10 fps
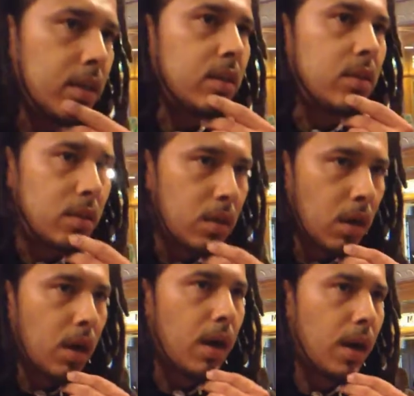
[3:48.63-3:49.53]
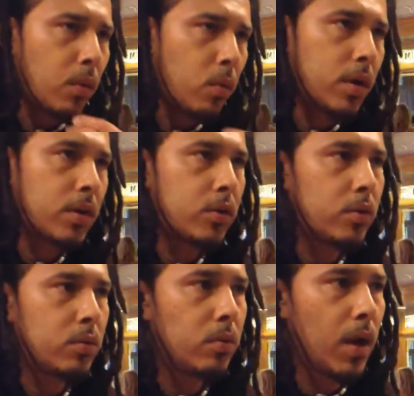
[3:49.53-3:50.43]
Yeah, I did. I wanted
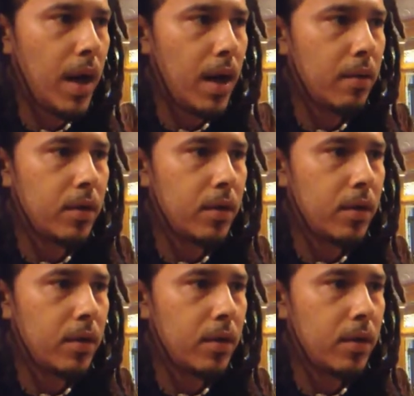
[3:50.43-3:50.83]
to have